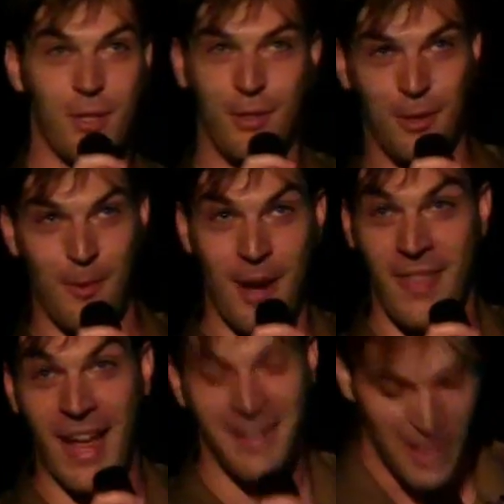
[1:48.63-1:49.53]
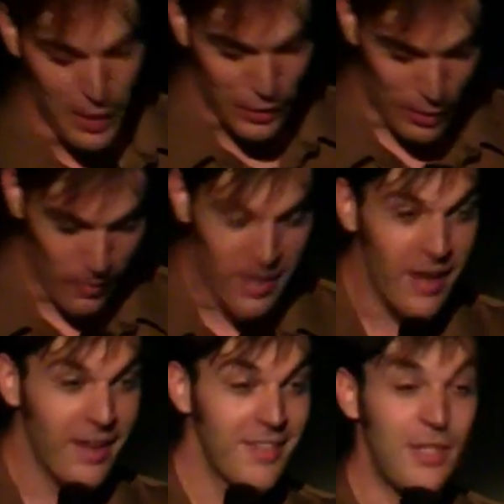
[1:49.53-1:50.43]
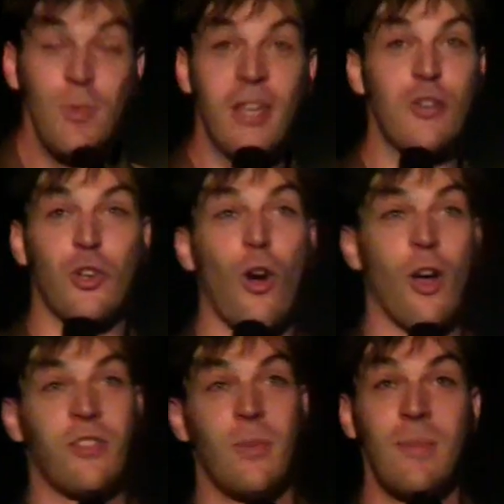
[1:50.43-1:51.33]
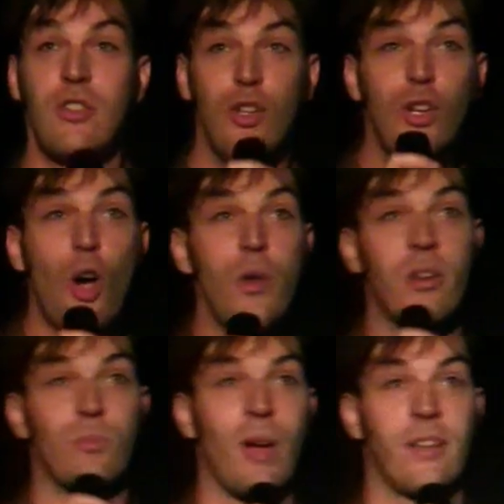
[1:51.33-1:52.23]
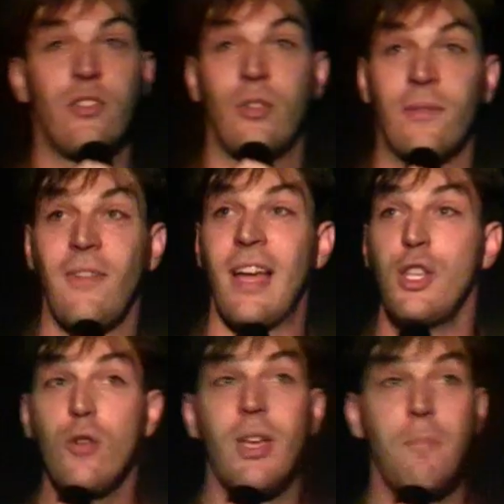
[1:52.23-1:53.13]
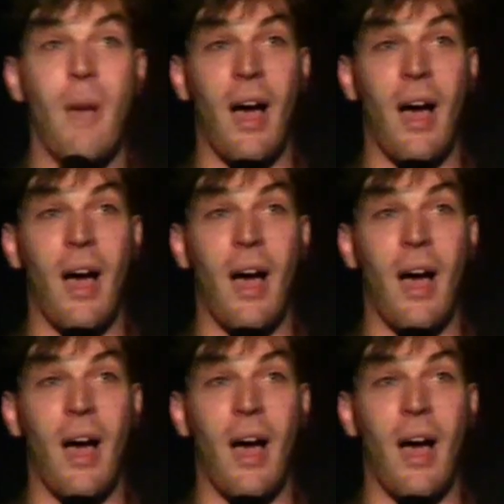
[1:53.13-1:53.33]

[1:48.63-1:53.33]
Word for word: You don't want that. So simulators are awesome. It means you can go, you can practice, you can find, you can